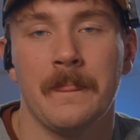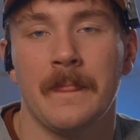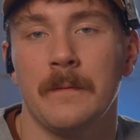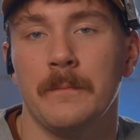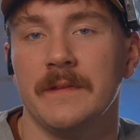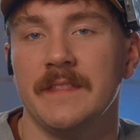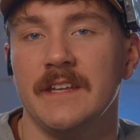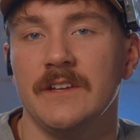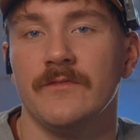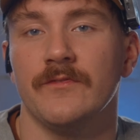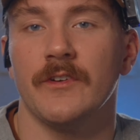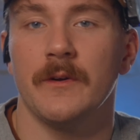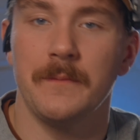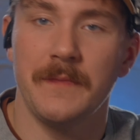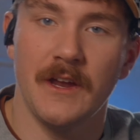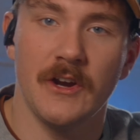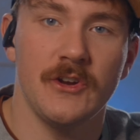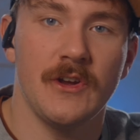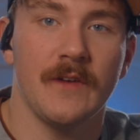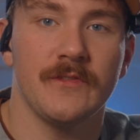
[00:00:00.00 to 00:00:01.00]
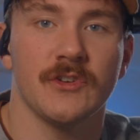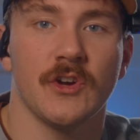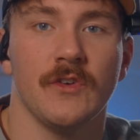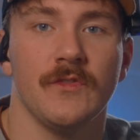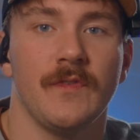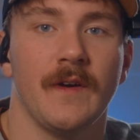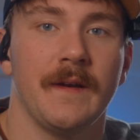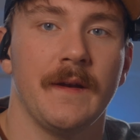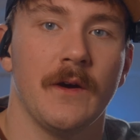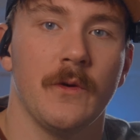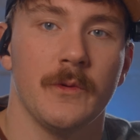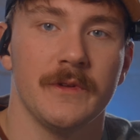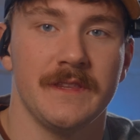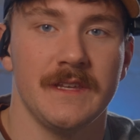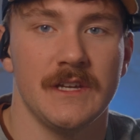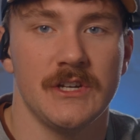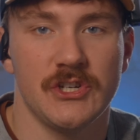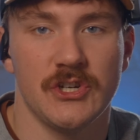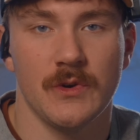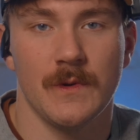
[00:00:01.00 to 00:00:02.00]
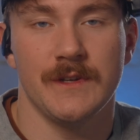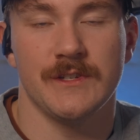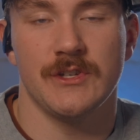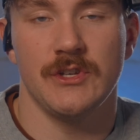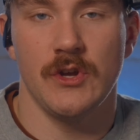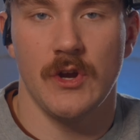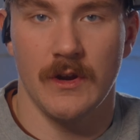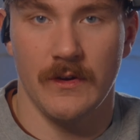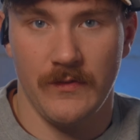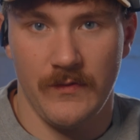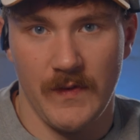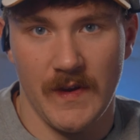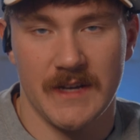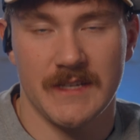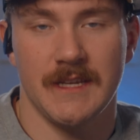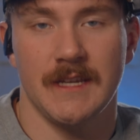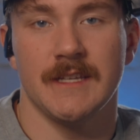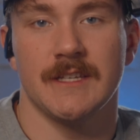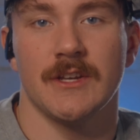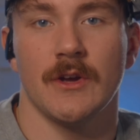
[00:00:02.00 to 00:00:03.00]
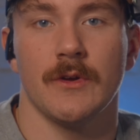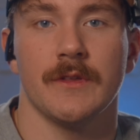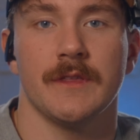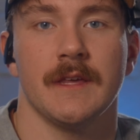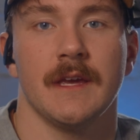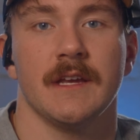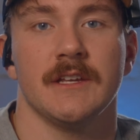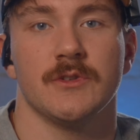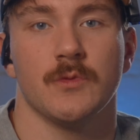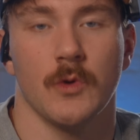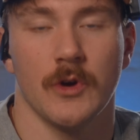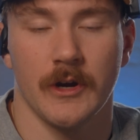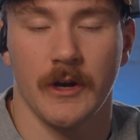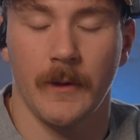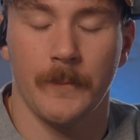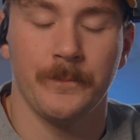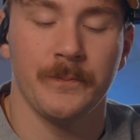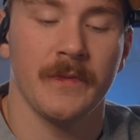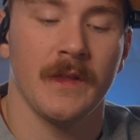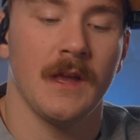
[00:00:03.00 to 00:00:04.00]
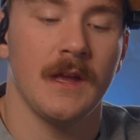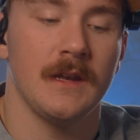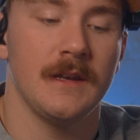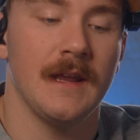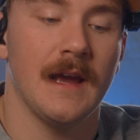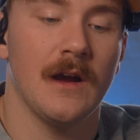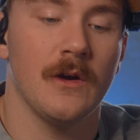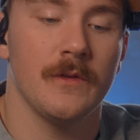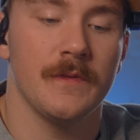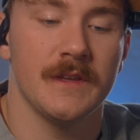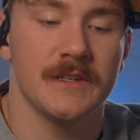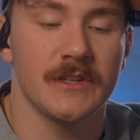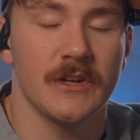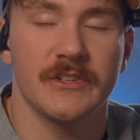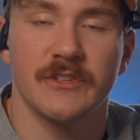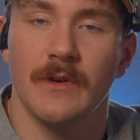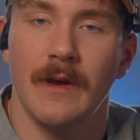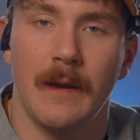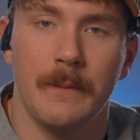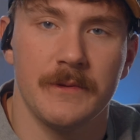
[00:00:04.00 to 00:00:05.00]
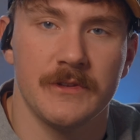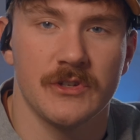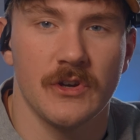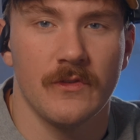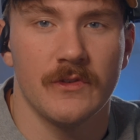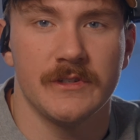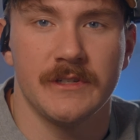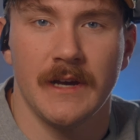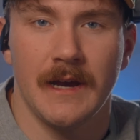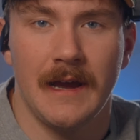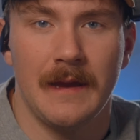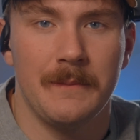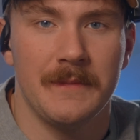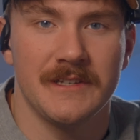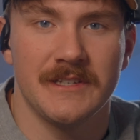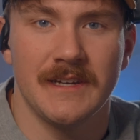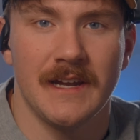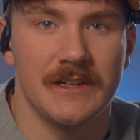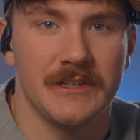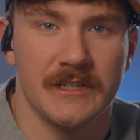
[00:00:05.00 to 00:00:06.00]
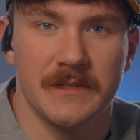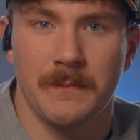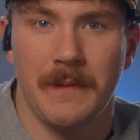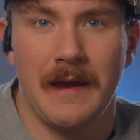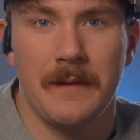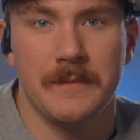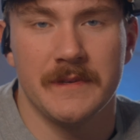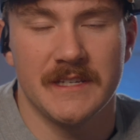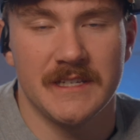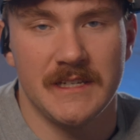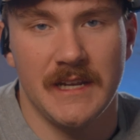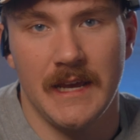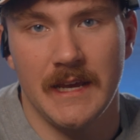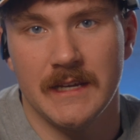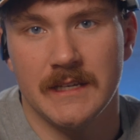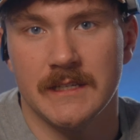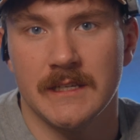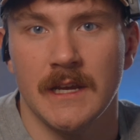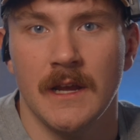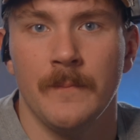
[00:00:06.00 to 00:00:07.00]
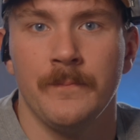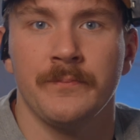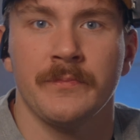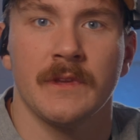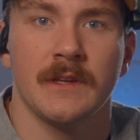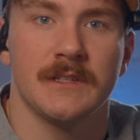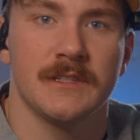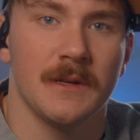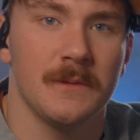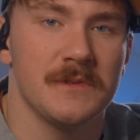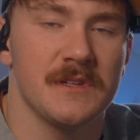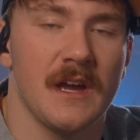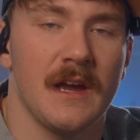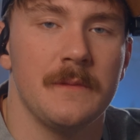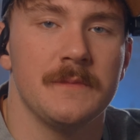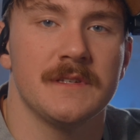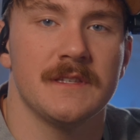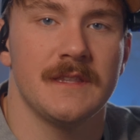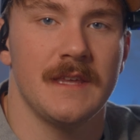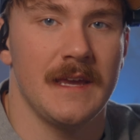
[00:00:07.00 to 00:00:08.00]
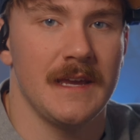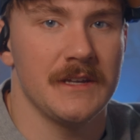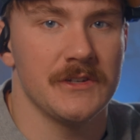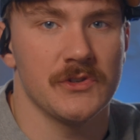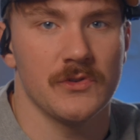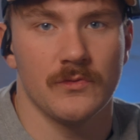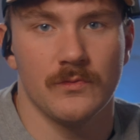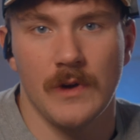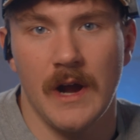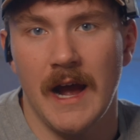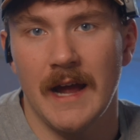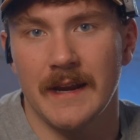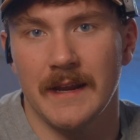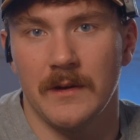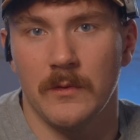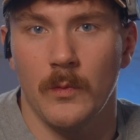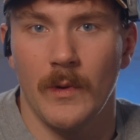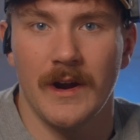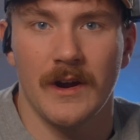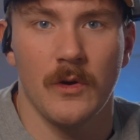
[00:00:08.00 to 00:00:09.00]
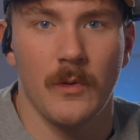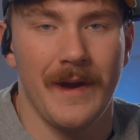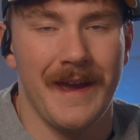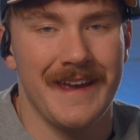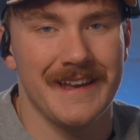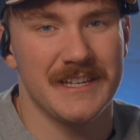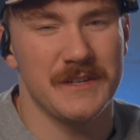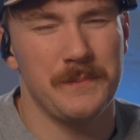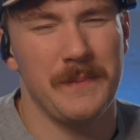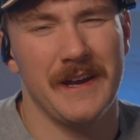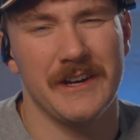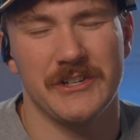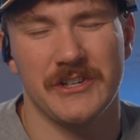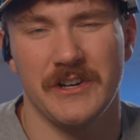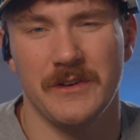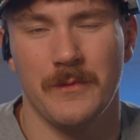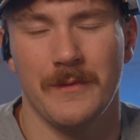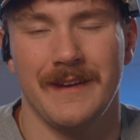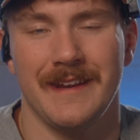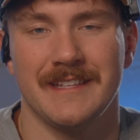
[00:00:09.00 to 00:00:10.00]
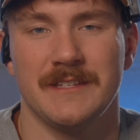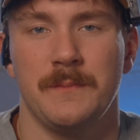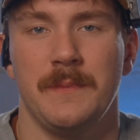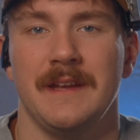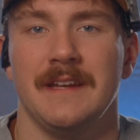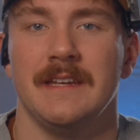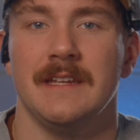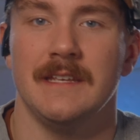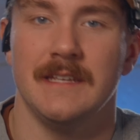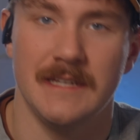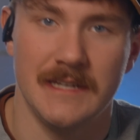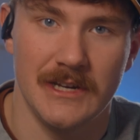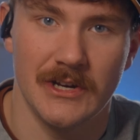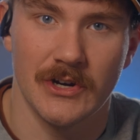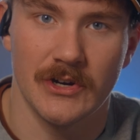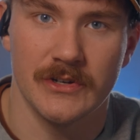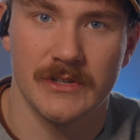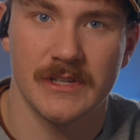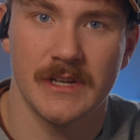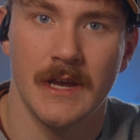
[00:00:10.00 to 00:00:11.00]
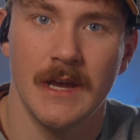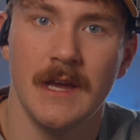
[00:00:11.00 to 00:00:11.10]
But then from there, you have to go find out what the issue is so you can fix it so things work. Now, this also happens over time. It's not just by mistakes. Sometimes things rot and wear away, especially when it's been years.